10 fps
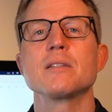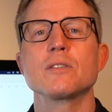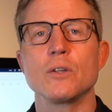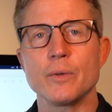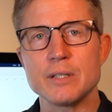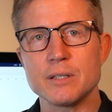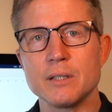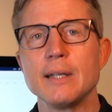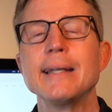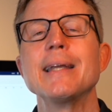So it's
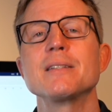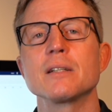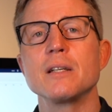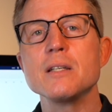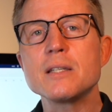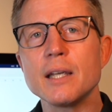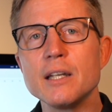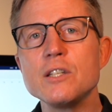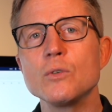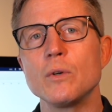a
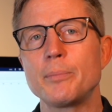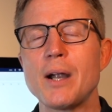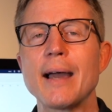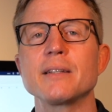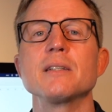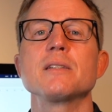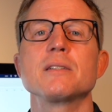continual practice